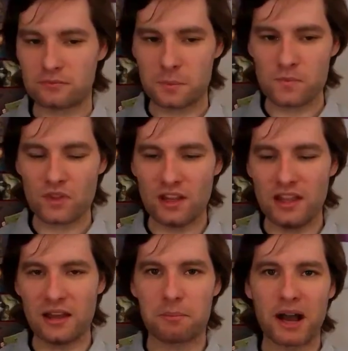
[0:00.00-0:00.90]

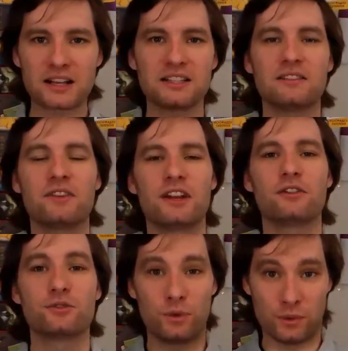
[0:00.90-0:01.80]
unboxing videos,
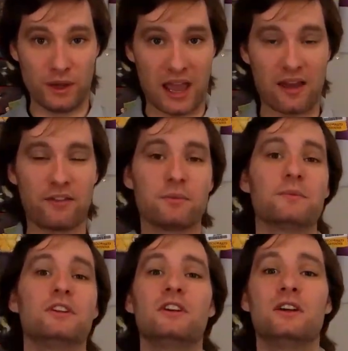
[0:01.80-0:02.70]
when we have them,
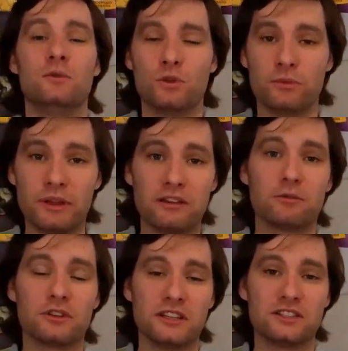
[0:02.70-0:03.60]
will be
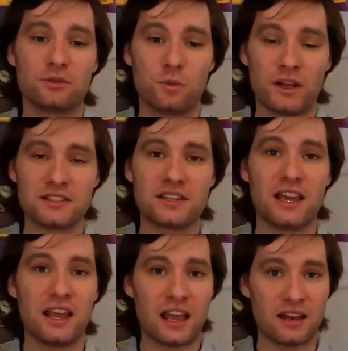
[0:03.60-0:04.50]
released Wednesday,
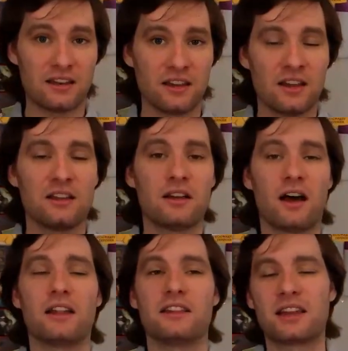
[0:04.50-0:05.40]
and
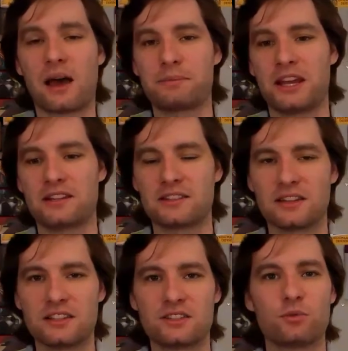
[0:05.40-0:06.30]
the top 10s
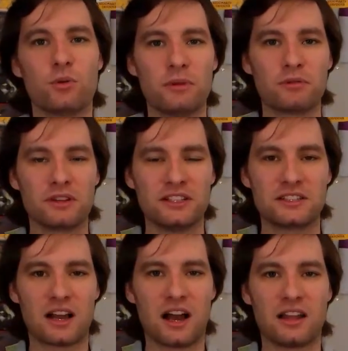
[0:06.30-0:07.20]
list will be released
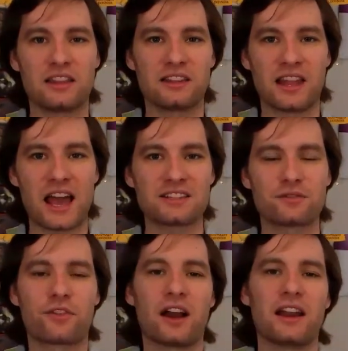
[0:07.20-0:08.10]
on the last
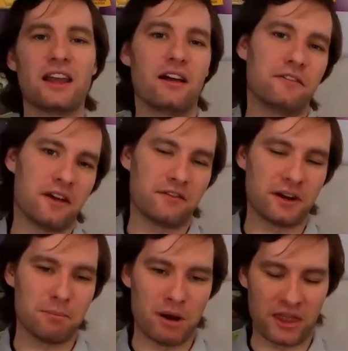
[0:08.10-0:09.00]
Friday of every
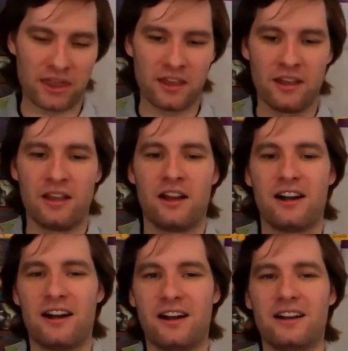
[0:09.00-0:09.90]
month.
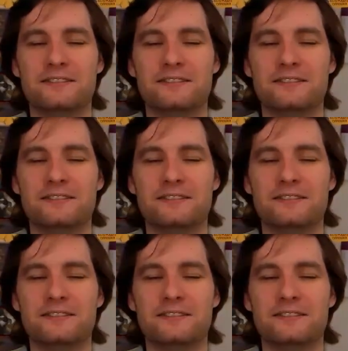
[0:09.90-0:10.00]
But